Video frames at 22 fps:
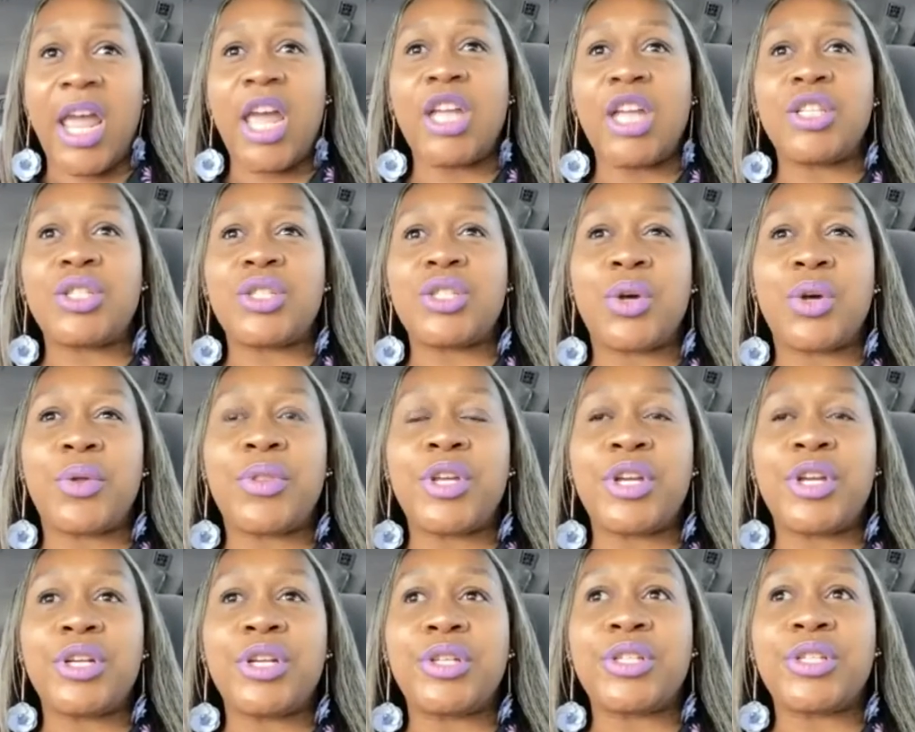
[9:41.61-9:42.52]
And so
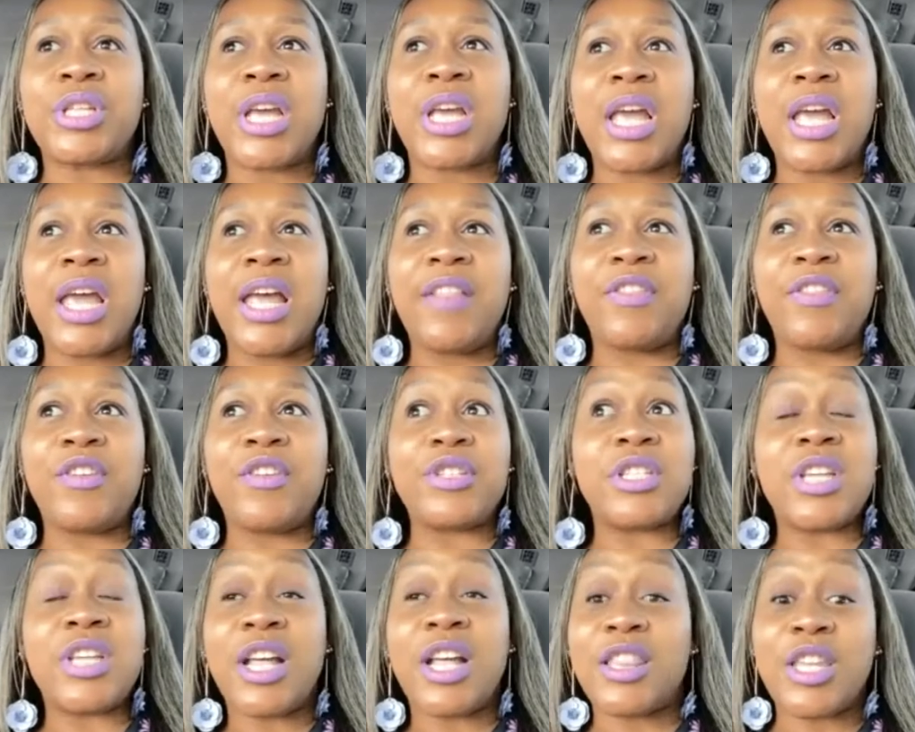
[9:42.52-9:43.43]

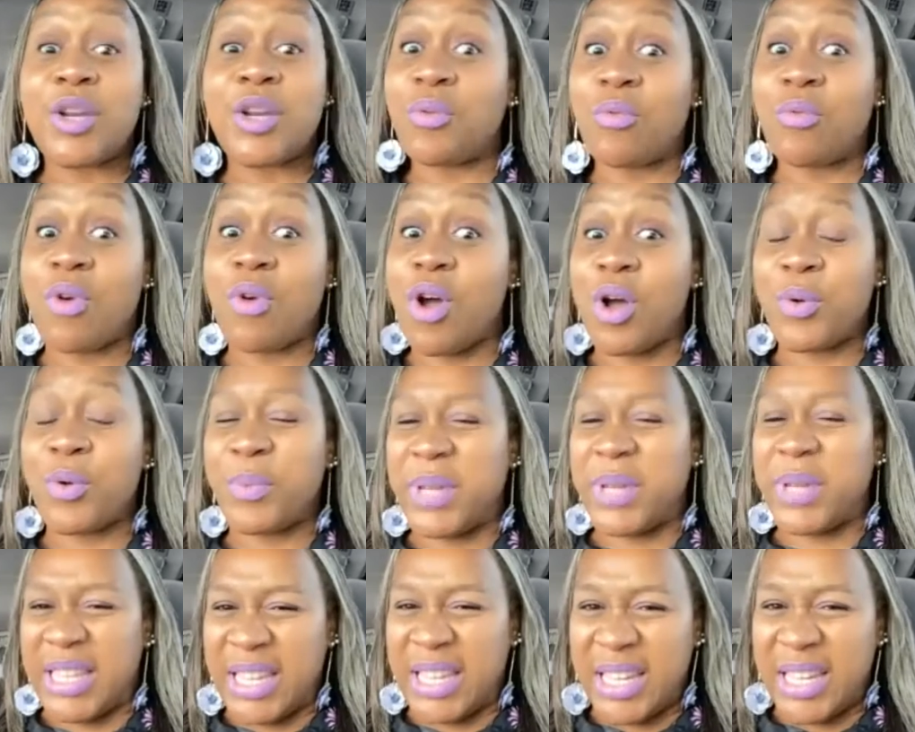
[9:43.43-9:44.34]
there's nothing wrong
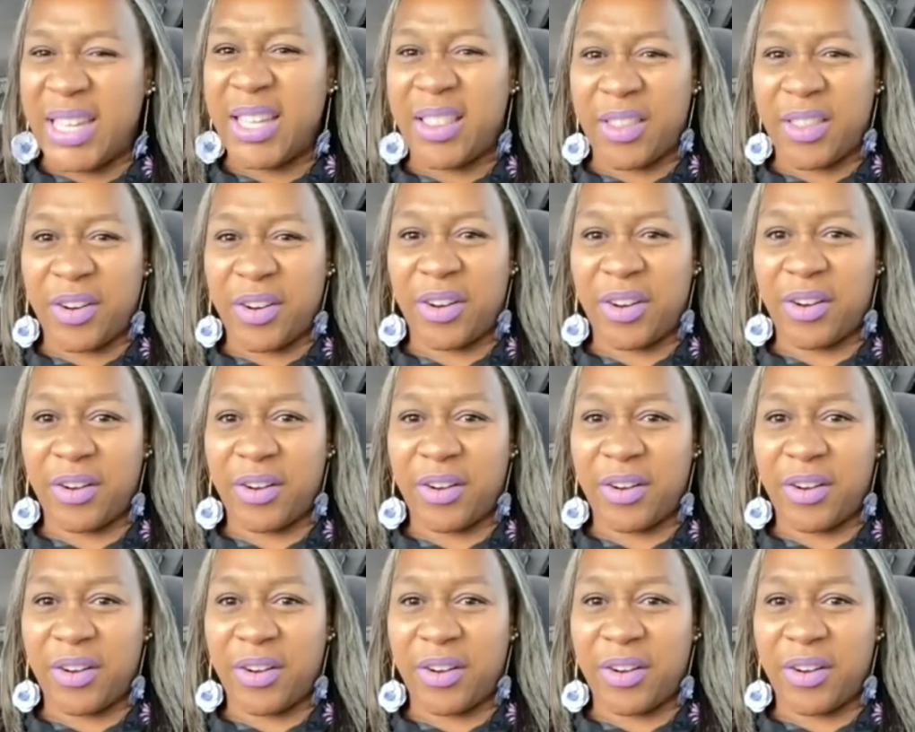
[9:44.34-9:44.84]
with either.